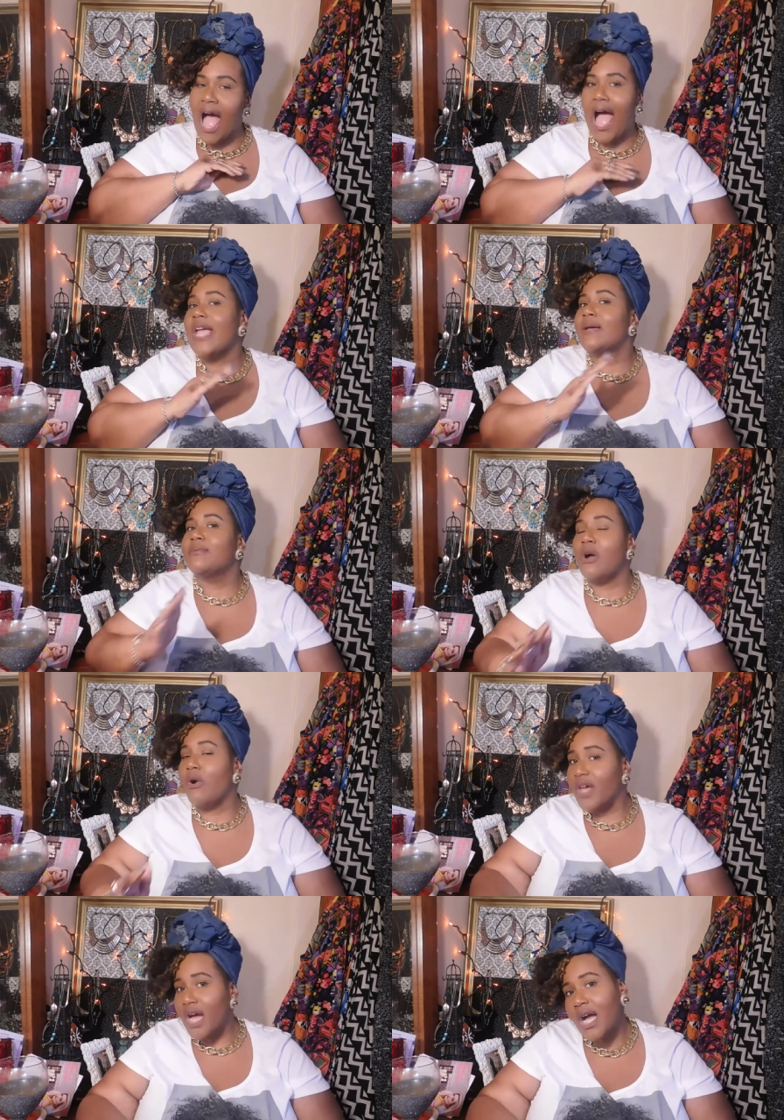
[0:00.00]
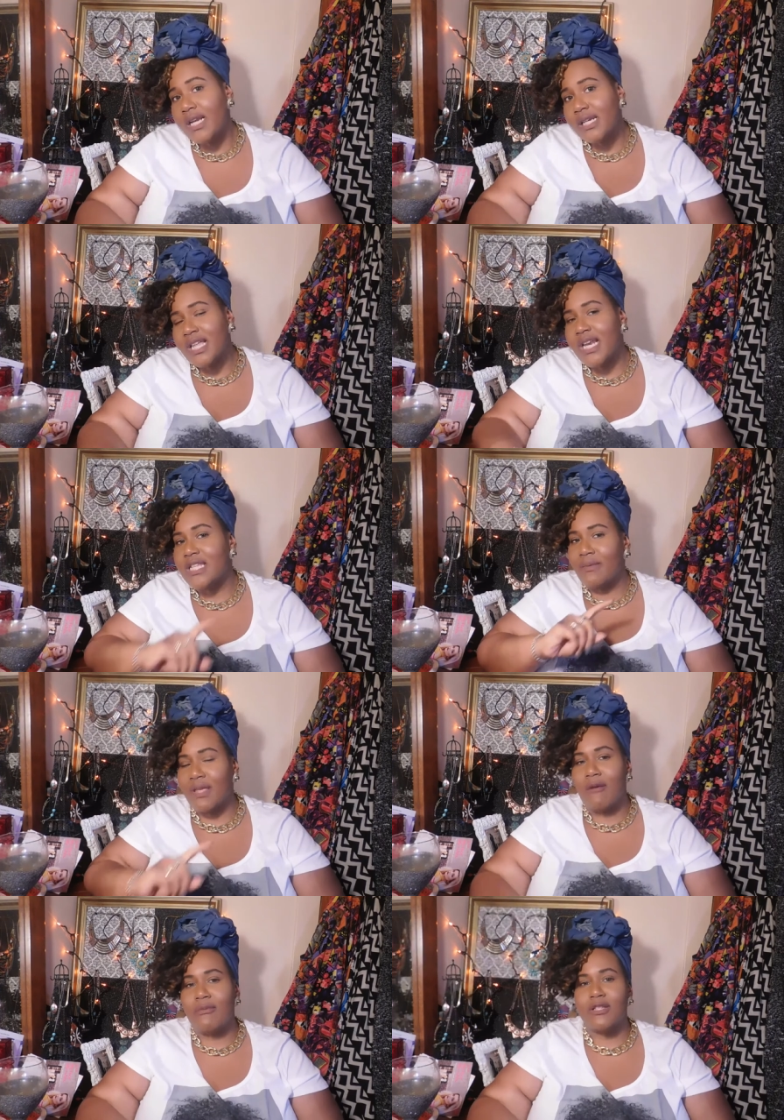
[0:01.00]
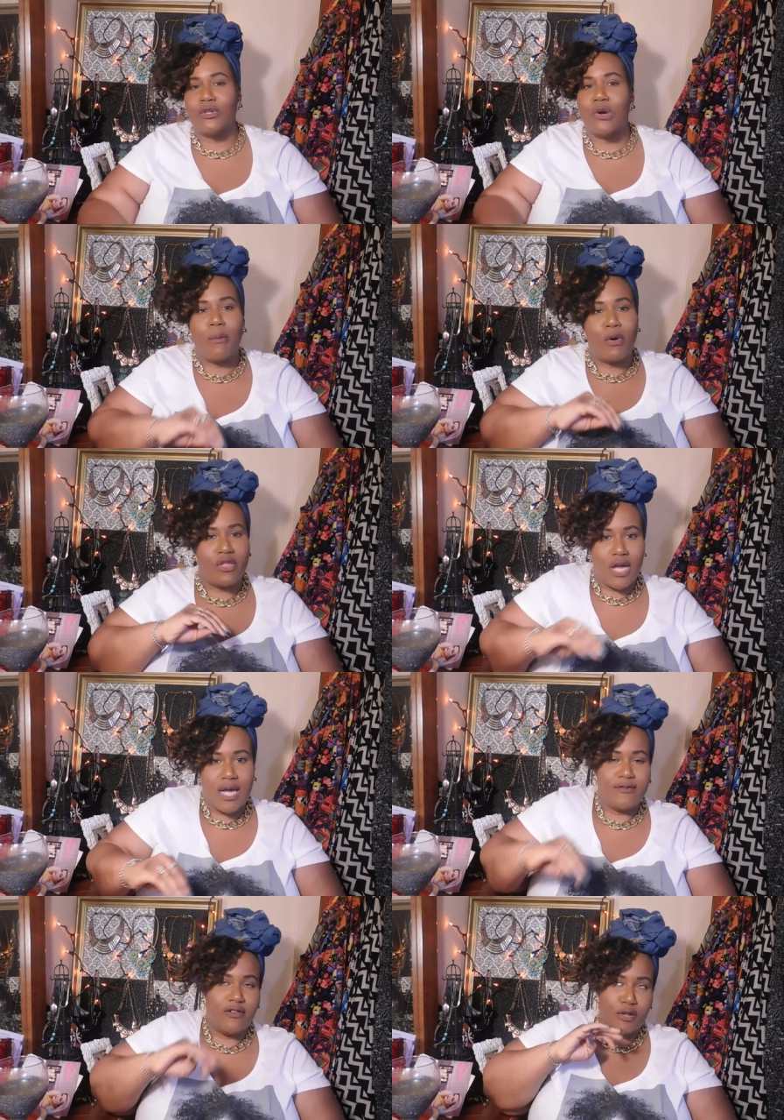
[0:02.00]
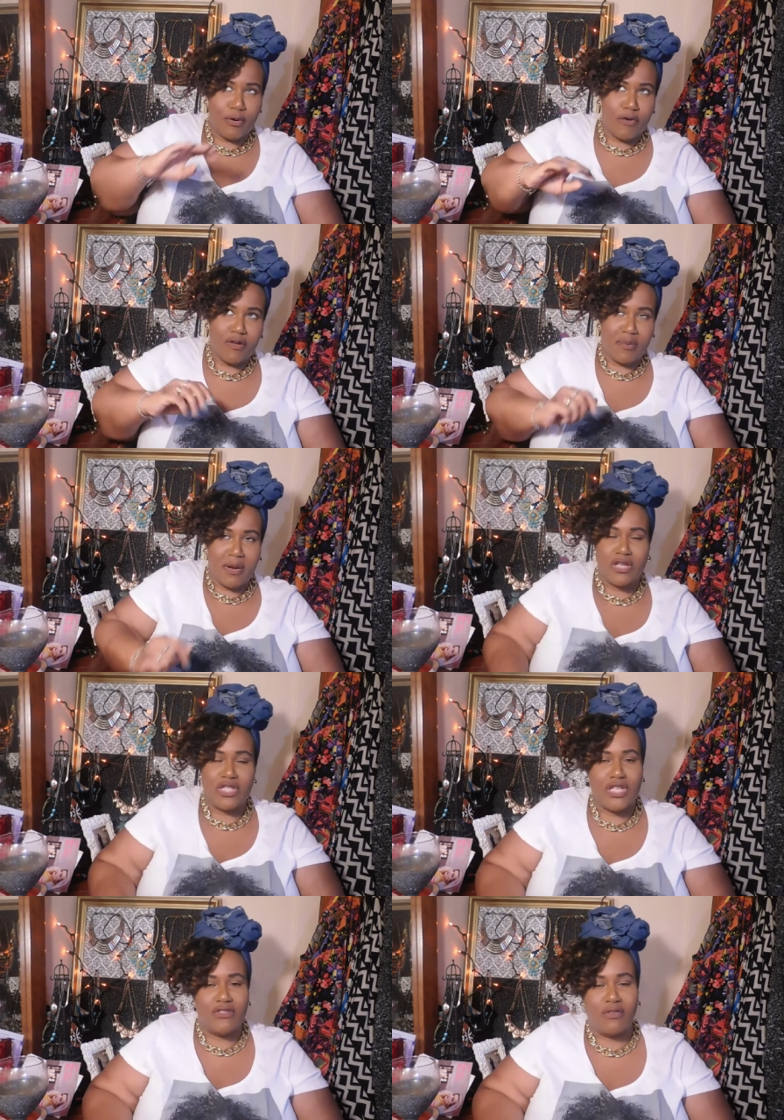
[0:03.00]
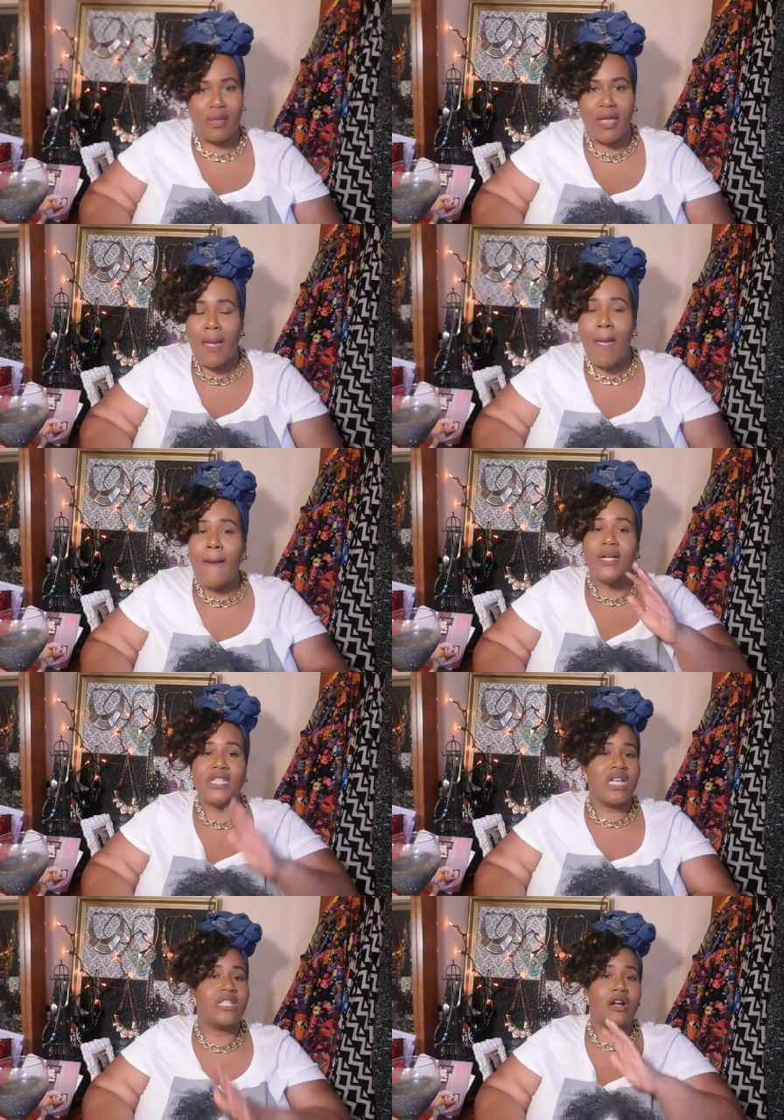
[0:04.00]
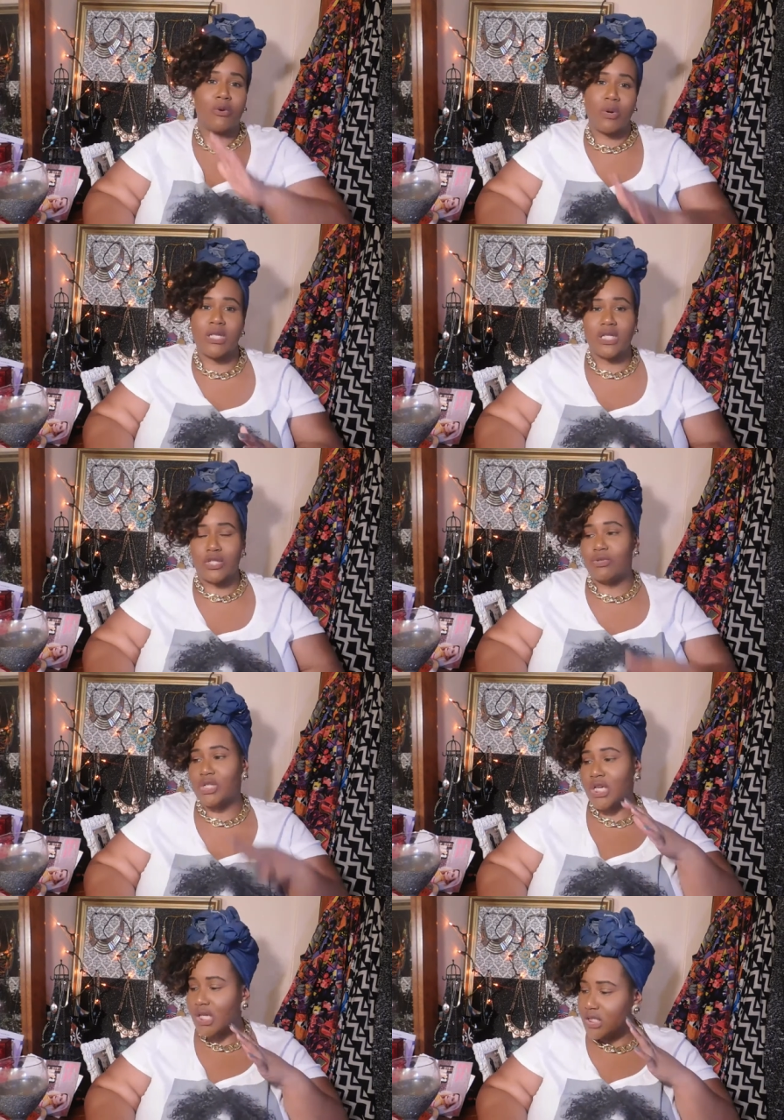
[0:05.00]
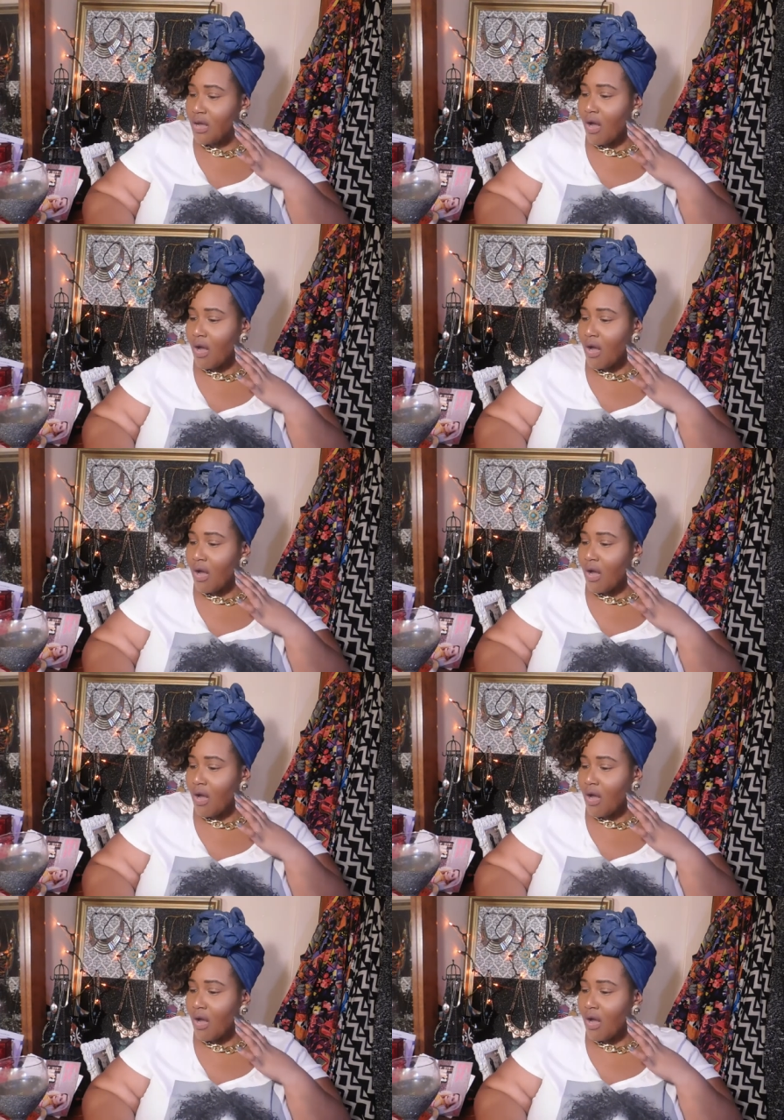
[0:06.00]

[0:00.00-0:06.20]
I am on the hunt. That is something coming soon. I'm on the hunt for the perfect pair of jeans for me. But jeans are quintessential. Jeans